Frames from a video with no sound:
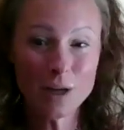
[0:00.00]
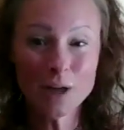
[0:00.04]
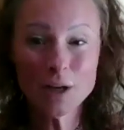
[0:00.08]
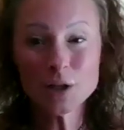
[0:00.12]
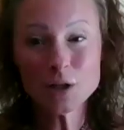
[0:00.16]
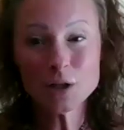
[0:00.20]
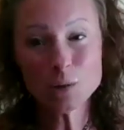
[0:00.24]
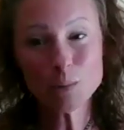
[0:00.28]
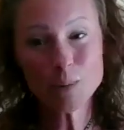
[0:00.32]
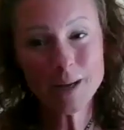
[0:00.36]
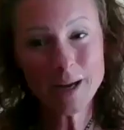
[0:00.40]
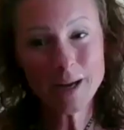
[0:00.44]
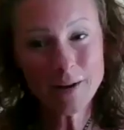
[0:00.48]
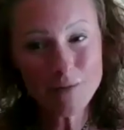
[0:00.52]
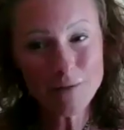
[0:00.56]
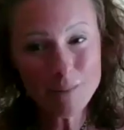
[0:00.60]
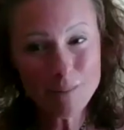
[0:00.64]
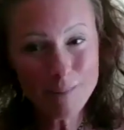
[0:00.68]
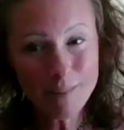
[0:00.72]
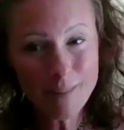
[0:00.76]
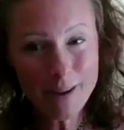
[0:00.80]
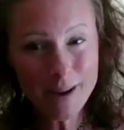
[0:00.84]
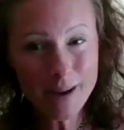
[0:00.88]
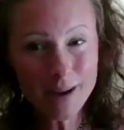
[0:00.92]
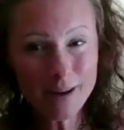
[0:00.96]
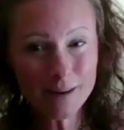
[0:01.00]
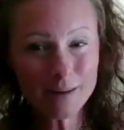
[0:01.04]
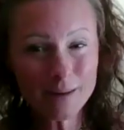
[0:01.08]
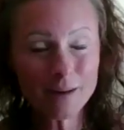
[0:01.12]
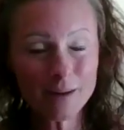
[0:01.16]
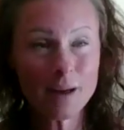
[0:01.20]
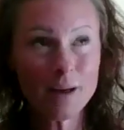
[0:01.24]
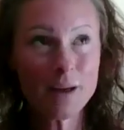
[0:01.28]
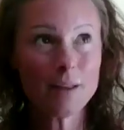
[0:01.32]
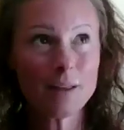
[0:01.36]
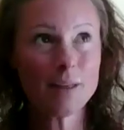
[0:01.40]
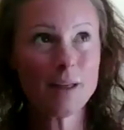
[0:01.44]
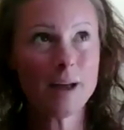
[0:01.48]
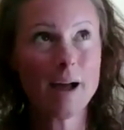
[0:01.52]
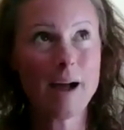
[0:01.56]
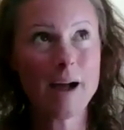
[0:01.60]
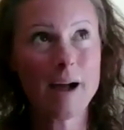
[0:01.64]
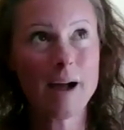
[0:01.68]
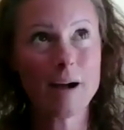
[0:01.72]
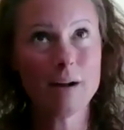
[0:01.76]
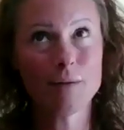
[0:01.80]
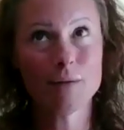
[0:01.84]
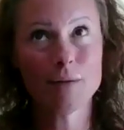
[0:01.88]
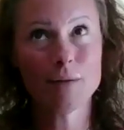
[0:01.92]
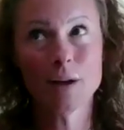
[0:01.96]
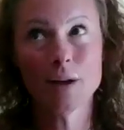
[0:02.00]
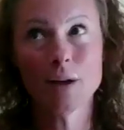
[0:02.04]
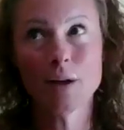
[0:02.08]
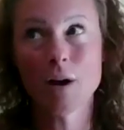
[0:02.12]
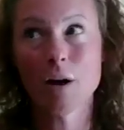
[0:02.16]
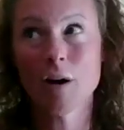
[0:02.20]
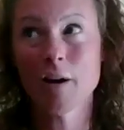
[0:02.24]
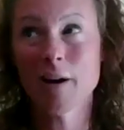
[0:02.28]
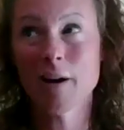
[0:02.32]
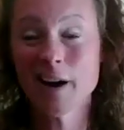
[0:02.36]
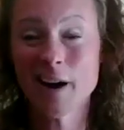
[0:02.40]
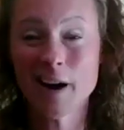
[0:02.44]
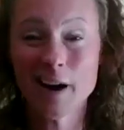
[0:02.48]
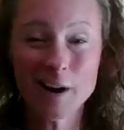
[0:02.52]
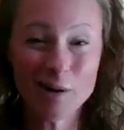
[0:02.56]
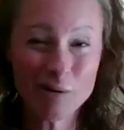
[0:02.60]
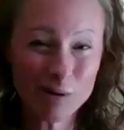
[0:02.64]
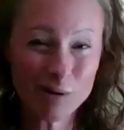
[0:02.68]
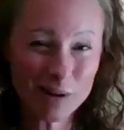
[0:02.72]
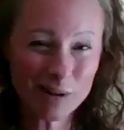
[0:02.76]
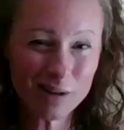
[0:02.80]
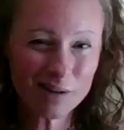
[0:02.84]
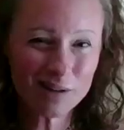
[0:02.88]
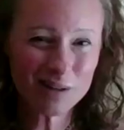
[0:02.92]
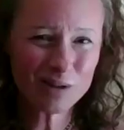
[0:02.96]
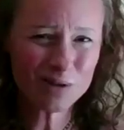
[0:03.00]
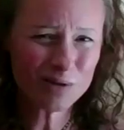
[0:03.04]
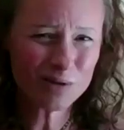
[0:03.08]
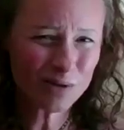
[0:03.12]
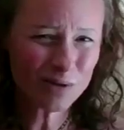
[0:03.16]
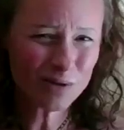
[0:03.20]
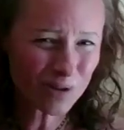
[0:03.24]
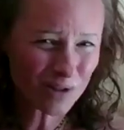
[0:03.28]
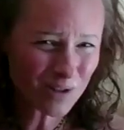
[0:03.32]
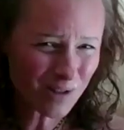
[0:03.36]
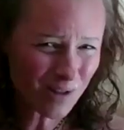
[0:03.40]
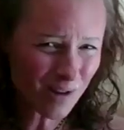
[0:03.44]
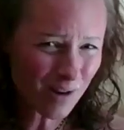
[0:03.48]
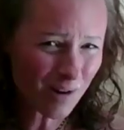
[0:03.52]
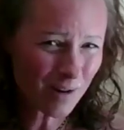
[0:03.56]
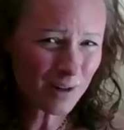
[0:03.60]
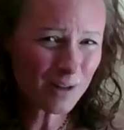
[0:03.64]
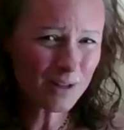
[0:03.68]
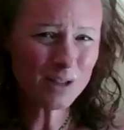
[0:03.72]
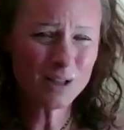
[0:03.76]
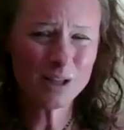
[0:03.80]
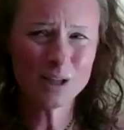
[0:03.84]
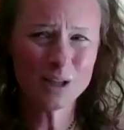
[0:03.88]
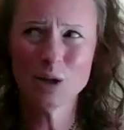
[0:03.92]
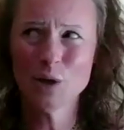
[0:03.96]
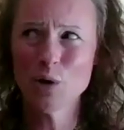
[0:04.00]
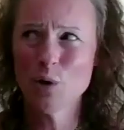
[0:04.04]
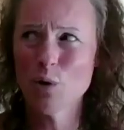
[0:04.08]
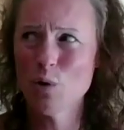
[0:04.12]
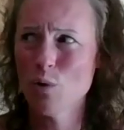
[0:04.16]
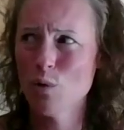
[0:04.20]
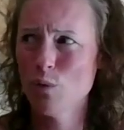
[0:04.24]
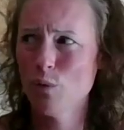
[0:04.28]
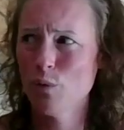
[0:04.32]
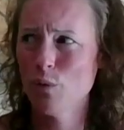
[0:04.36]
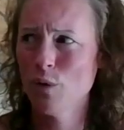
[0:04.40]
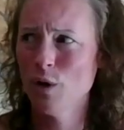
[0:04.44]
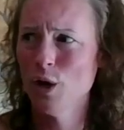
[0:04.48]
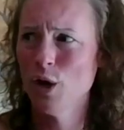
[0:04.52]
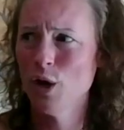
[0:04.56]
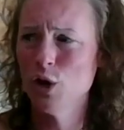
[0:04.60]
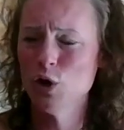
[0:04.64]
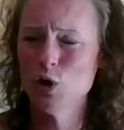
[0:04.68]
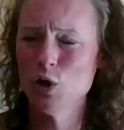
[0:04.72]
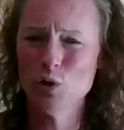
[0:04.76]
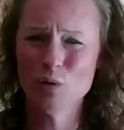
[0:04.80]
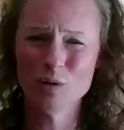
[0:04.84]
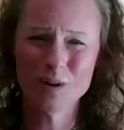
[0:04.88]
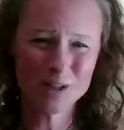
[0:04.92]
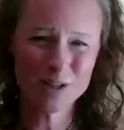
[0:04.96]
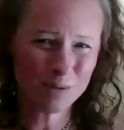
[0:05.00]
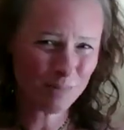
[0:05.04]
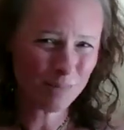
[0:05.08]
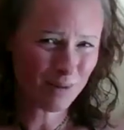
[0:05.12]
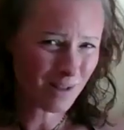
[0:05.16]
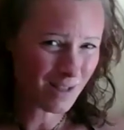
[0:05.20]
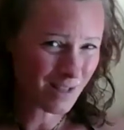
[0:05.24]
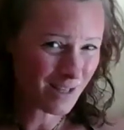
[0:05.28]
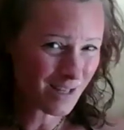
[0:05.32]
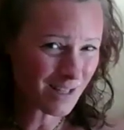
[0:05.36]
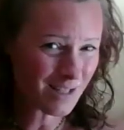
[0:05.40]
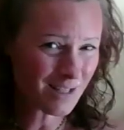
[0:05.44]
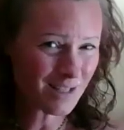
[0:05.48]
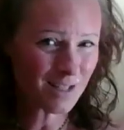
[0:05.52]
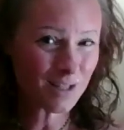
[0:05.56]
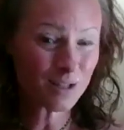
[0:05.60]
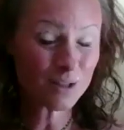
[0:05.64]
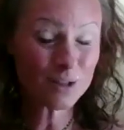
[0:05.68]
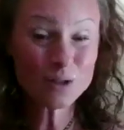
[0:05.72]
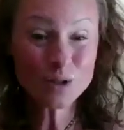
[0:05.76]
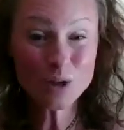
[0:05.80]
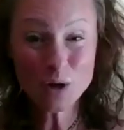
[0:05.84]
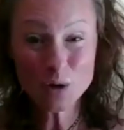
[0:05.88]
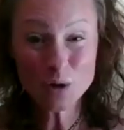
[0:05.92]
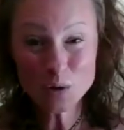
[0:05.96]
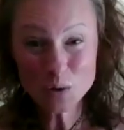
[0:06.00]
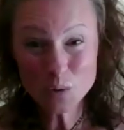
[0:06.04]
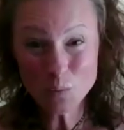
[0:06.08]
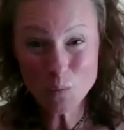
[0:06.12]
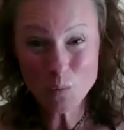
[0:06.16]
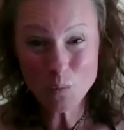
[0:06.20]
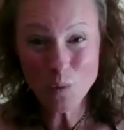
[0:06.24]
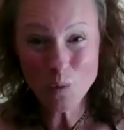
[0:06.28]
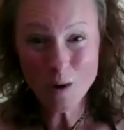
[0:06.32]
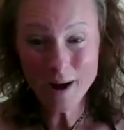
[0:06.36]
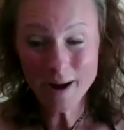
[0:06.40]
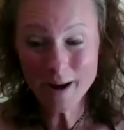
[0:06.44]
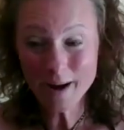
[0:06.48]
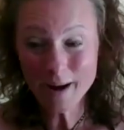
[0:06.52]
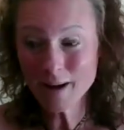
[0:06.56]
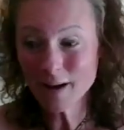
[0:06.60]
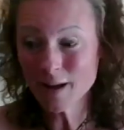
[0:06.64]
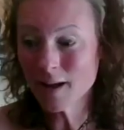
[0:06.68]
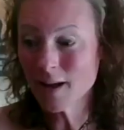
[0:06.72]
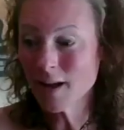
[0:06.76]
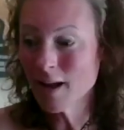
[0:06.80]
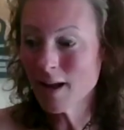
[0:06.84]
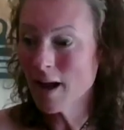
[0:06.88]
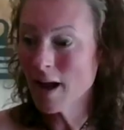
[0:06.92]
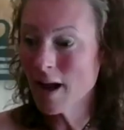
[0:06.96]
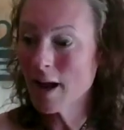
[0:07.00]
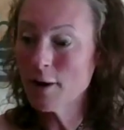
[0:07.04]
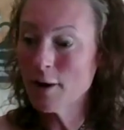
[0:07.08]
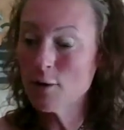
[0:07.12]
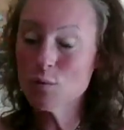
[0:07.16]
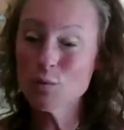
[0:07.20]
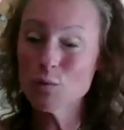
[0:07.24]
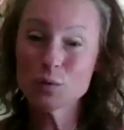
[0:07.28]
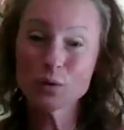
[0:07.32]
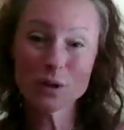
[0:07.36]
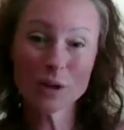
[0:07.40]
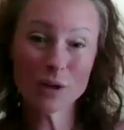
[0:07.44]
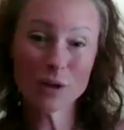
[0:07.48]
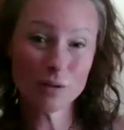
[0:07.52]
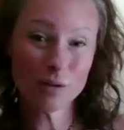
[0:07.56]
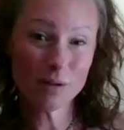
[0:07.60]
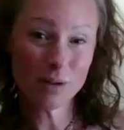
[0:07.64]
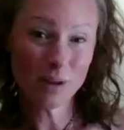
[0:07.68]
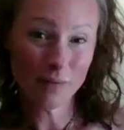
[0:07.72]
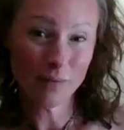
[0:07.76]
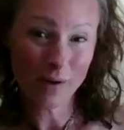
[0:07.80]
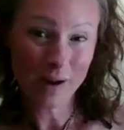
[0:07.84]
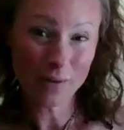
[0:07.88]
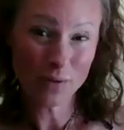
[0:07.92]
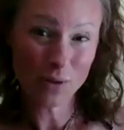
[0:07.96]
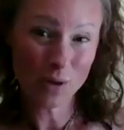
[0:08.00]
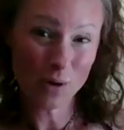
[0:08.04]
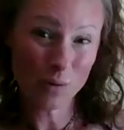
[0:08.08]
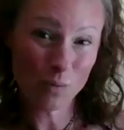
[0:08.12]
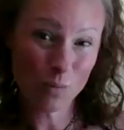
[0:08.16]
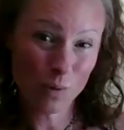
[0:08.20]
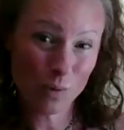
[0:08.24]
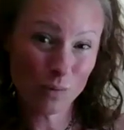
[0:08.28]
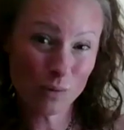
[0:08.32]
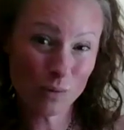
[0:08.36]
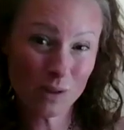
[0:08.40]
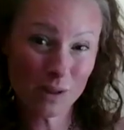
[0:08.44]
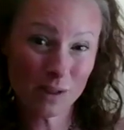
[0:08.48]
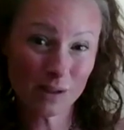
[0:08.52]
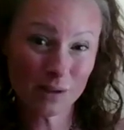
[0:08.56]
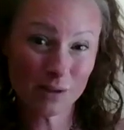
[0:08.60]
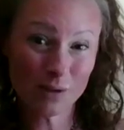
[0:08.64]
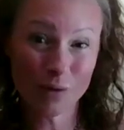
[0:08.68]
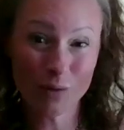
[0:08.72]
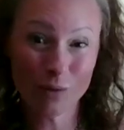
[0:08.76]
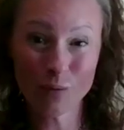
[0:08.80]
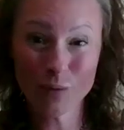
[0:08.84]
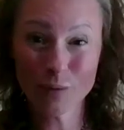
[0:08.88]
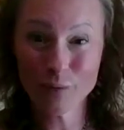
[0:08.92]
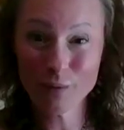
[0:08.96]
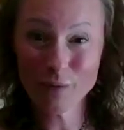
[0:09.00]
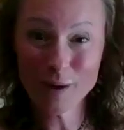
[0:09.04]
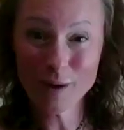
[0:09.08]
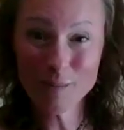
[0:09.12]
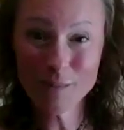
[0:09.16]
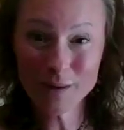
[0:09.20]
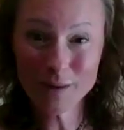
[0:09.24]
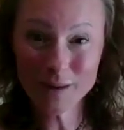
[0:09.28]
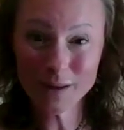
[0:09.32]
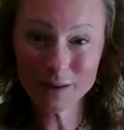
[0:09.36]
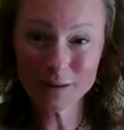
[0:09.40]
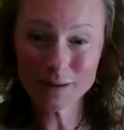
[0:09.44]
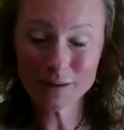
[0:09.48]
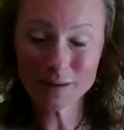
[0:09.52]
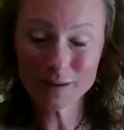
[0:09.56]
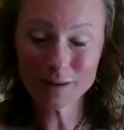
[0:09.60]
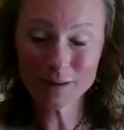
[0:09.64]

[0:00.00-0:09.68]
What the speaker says: So we have men that are carrying this society of you need to be this in a certain way, and also they've had their wounding of the feminine.